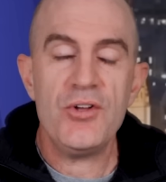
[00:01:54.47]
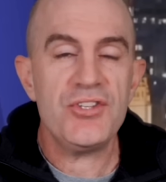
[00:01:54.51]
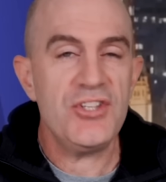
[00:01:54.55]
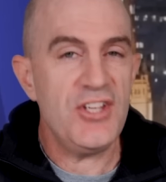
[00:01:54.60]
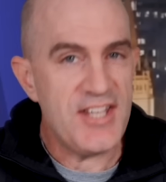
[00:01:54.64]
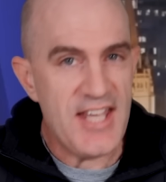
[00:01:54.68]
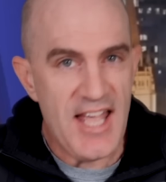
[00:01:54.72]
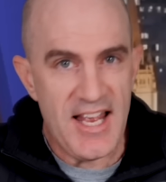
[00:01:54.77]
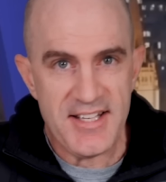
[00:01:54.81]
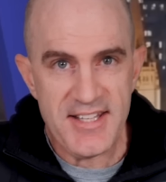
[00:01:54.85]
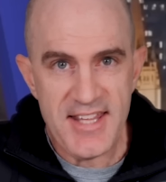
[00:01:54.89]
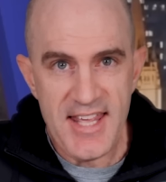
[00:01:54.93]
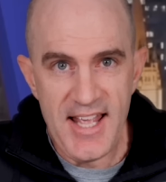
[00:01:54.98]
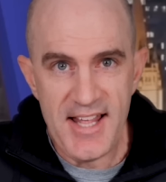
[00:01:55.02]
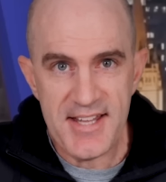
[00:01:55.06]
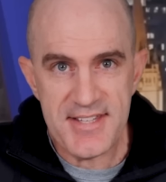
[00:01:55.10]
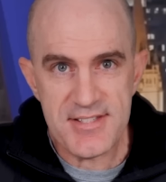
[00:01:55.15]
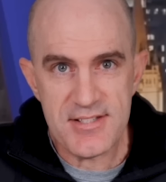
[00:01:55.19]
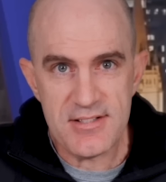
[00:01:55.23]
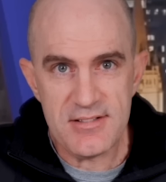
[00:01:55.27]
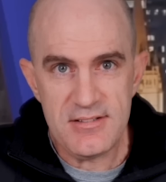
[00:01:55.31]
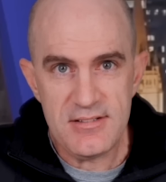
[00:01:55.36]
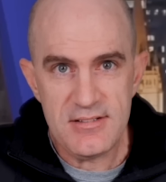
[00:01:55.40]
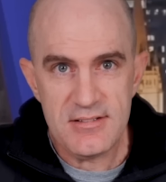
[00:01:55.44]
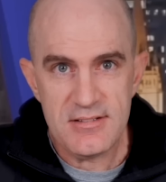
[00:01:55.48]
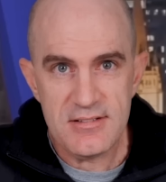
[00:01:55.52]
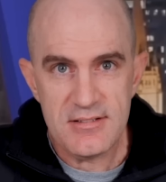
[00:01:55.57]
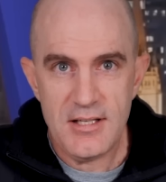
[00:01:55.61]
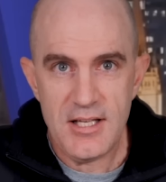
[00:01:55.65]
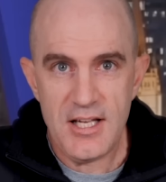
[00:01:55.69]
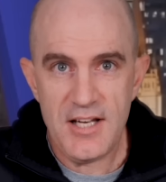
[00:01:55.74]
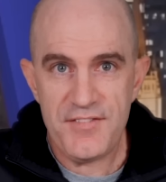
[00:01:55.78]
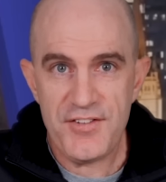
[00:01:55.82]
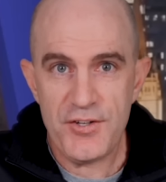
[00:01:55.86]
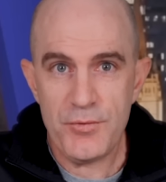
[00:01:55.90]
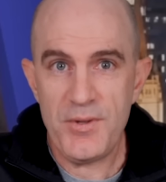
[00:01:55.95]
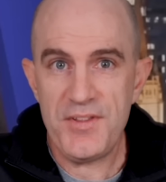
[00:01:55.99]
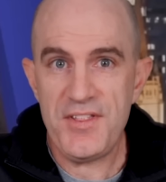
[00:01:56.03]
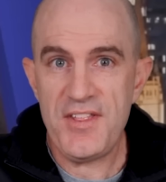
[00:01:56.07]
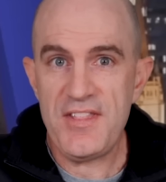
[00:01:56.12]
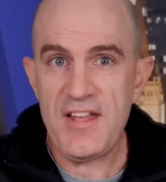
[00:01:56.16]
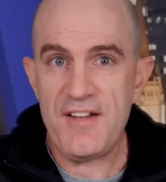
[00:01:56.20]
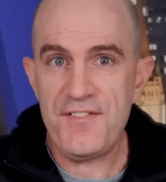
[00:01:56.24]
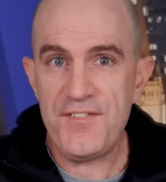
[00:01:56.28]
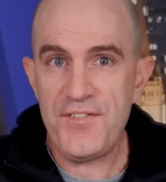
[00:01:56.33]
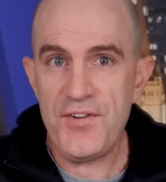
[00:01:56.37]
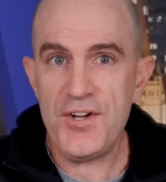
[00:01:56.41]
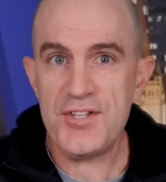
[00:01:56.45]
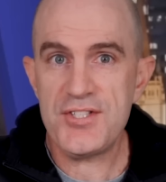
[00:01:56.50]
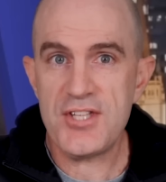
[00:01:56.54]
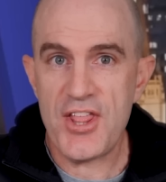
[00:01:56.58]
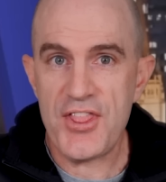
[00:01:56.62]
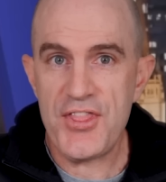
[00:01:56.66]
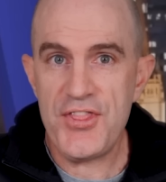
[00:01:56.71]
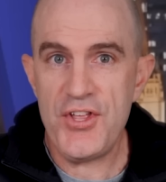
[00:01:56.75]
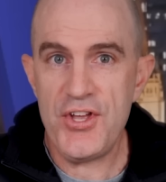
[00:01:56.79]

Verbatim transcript: You can cancel, and if you're within that first